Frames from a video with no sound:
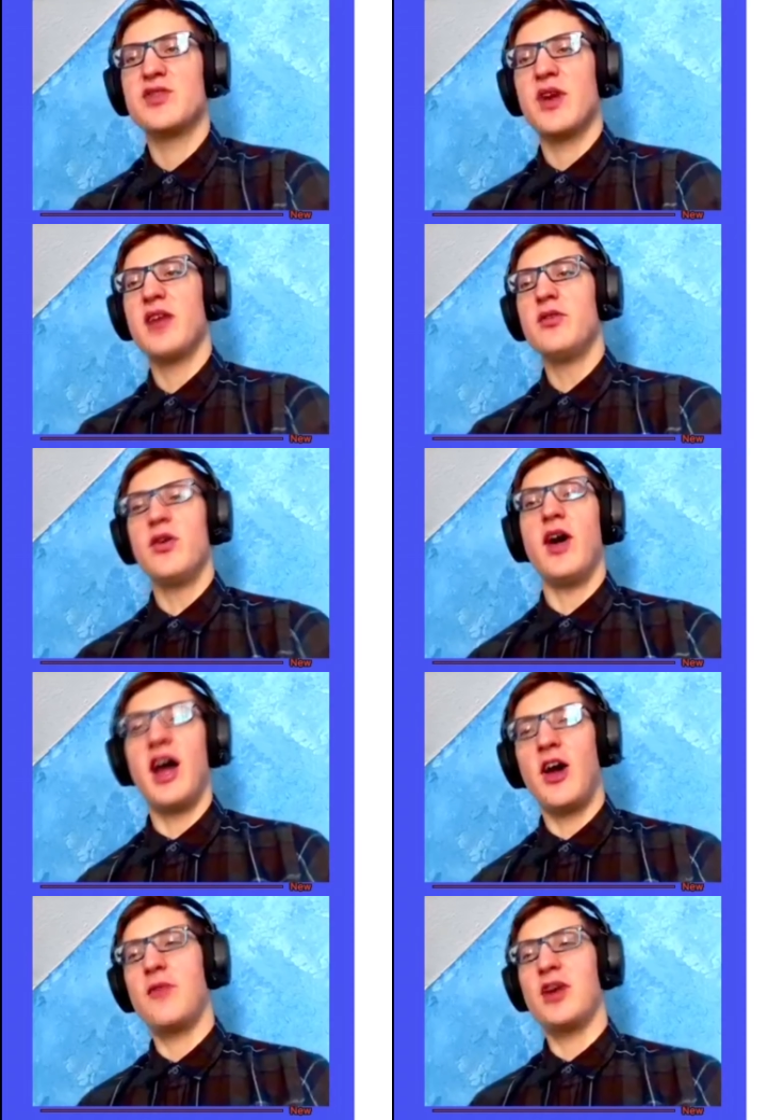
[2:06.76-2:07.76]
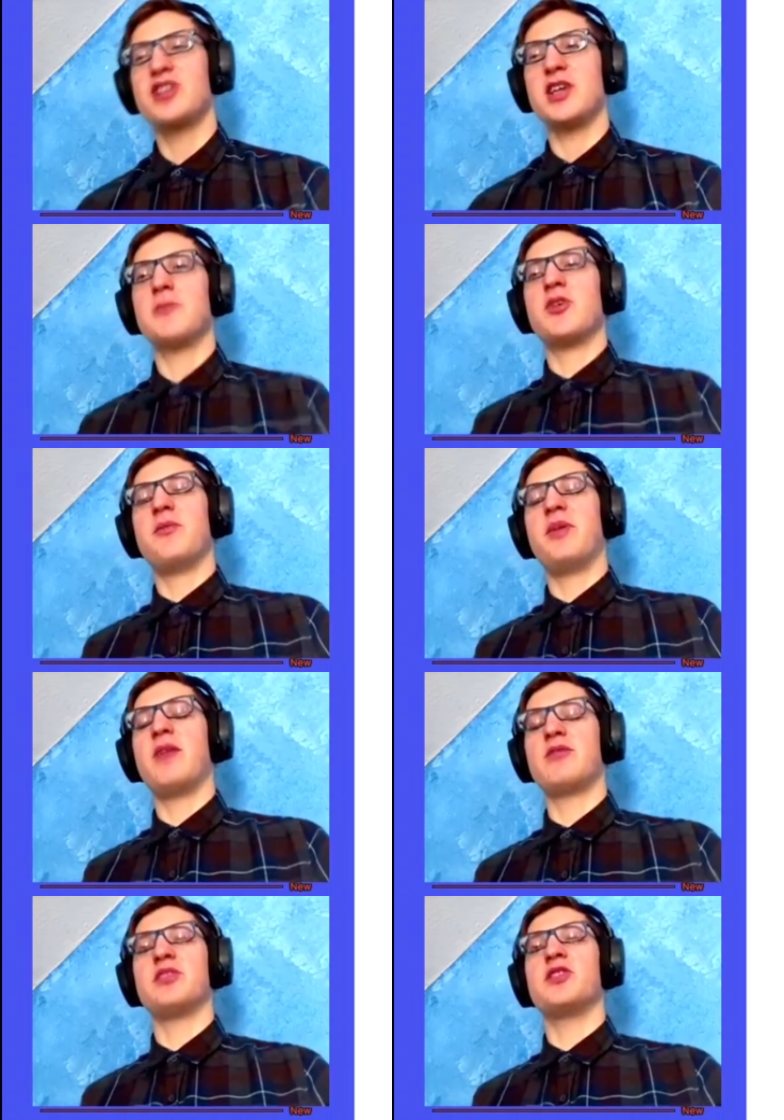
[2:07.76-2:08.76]
I don't know how much I'm going to be
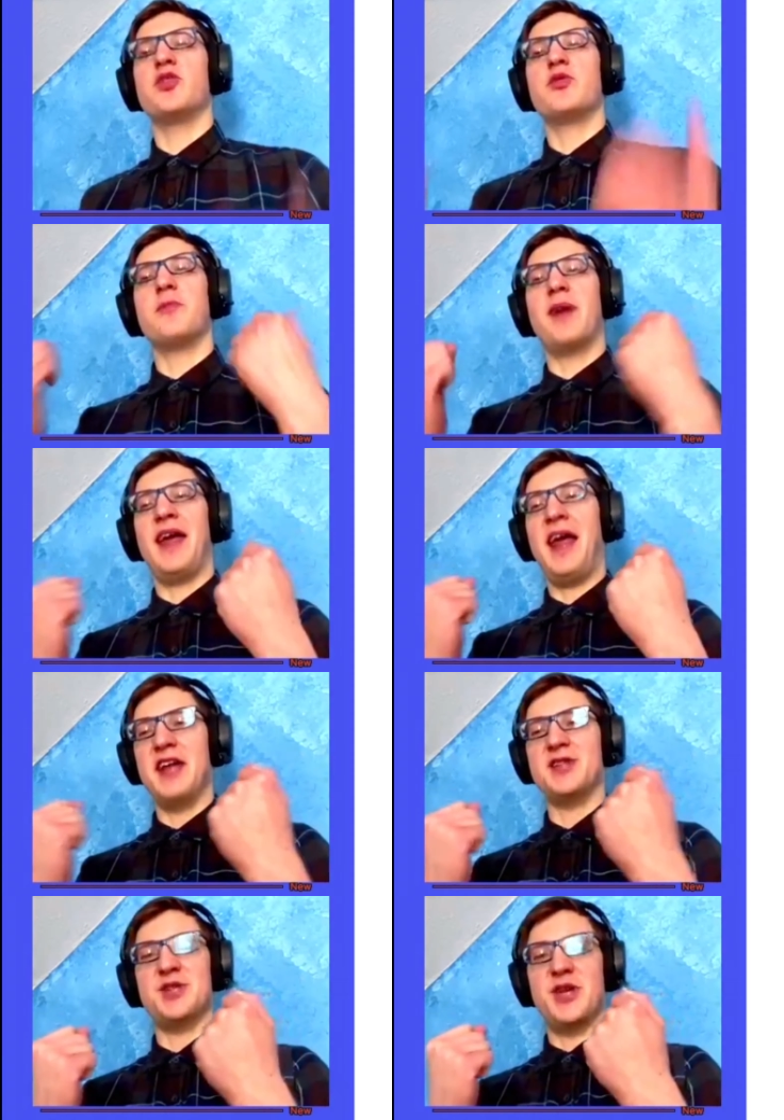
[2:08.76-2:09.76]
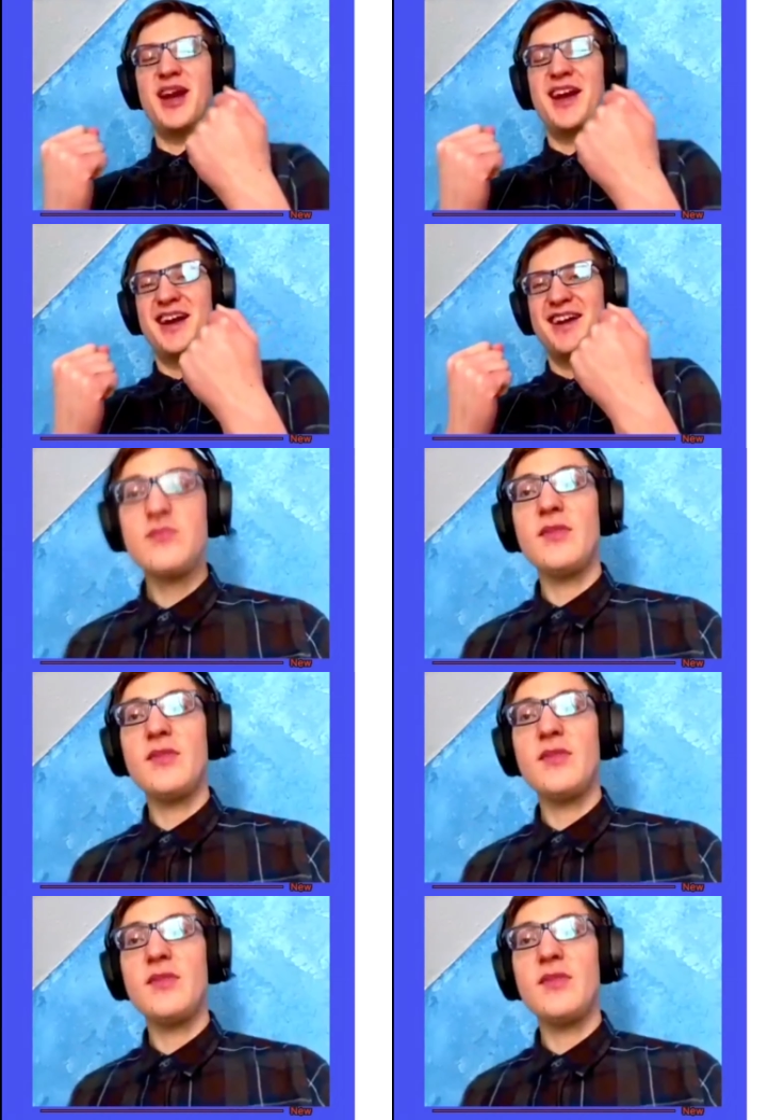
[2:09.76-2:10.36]
able to do with my hands here.